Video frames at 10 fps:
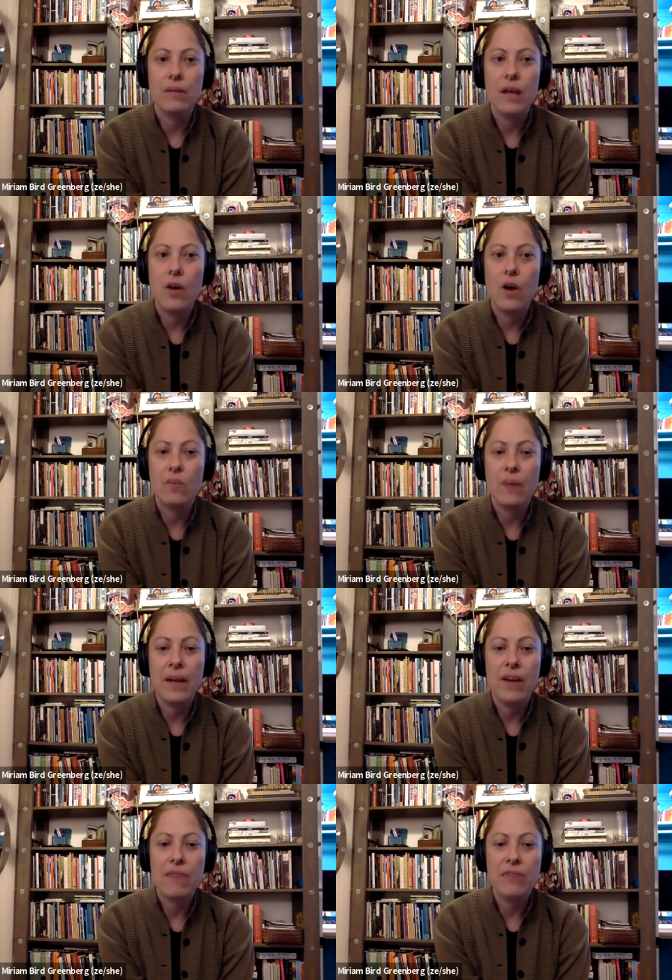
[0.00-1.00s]
an
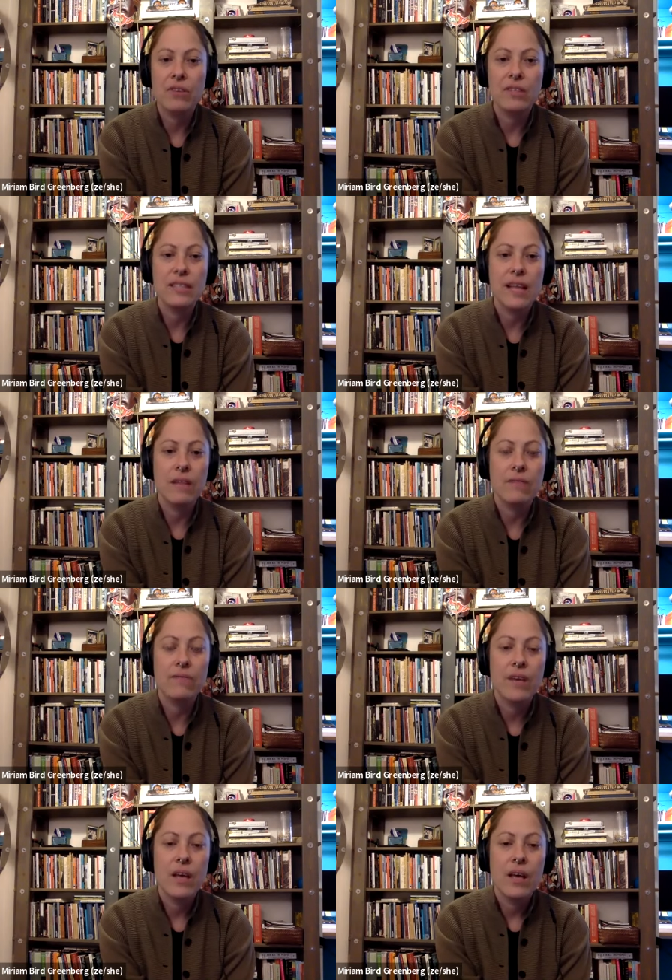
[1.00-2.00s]
autobiographical self
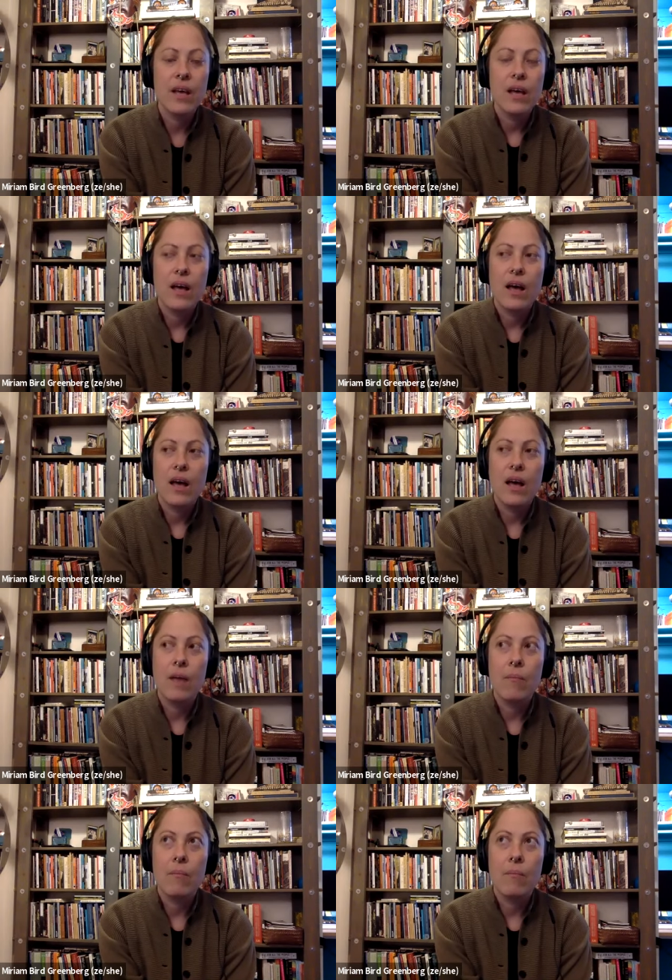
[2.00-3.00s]

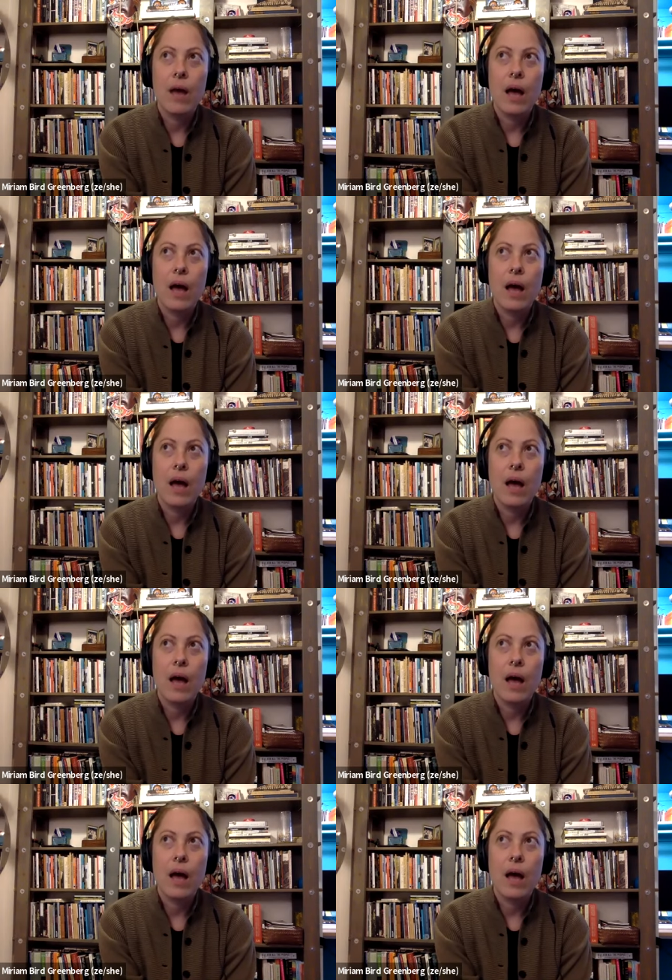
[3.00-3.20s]
um,